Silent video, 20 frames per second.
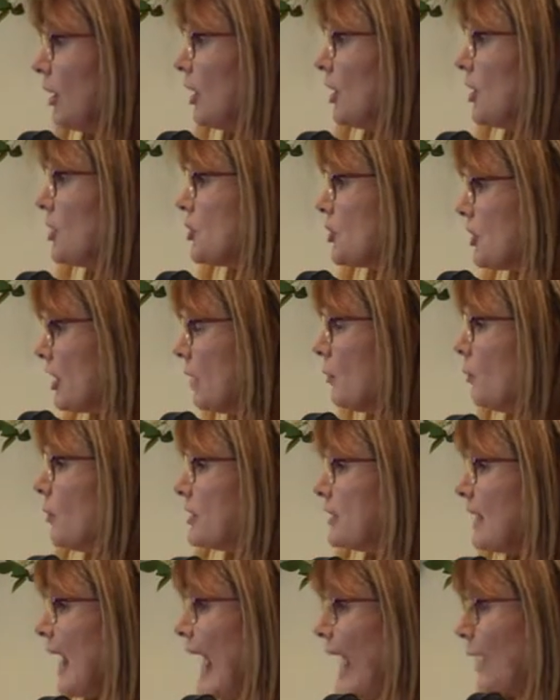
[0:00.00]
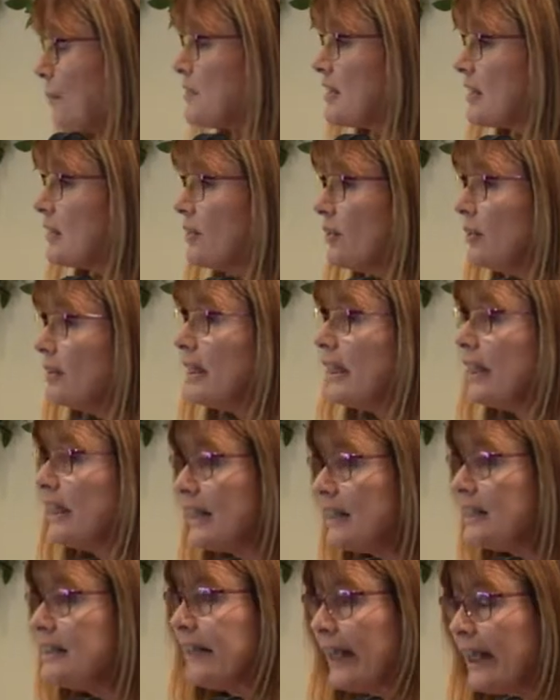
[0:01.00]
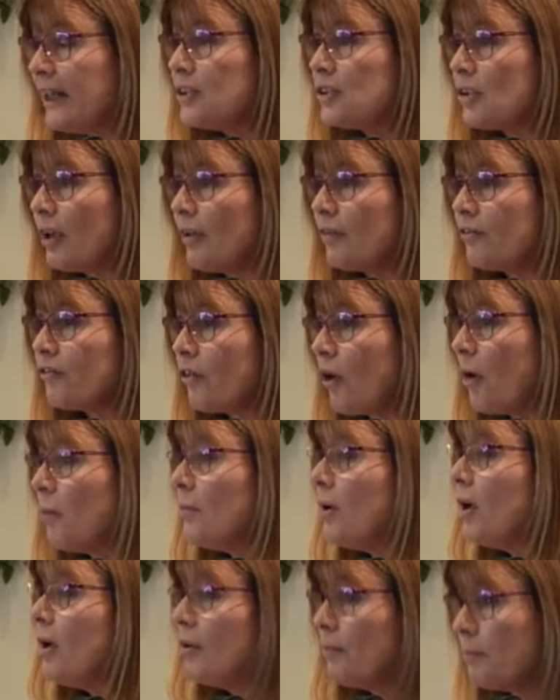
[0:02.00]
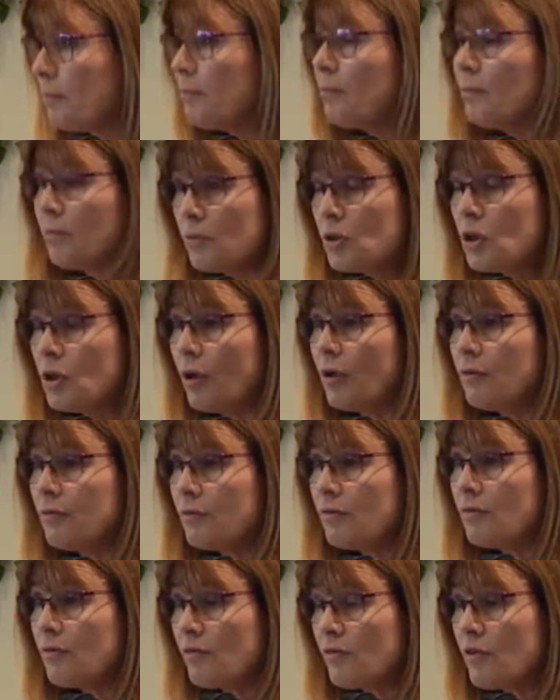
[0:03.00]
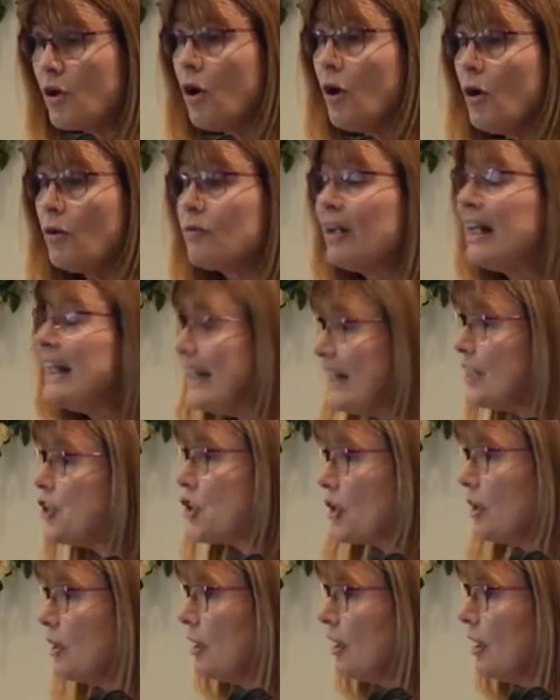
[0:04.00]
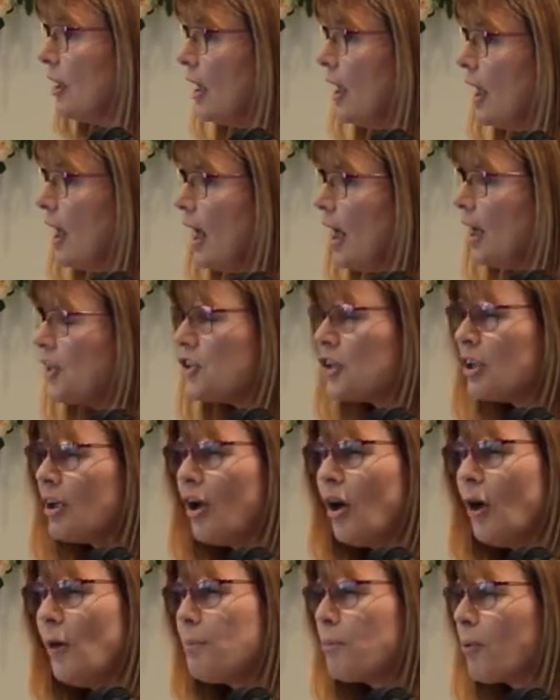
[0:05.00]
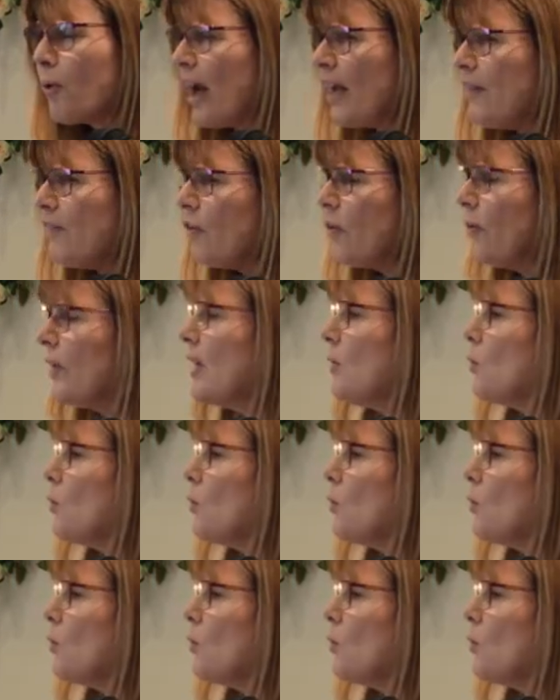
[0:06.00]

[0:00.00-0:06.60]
She was absolutely in danger from, you know, her religion. And she, her bravery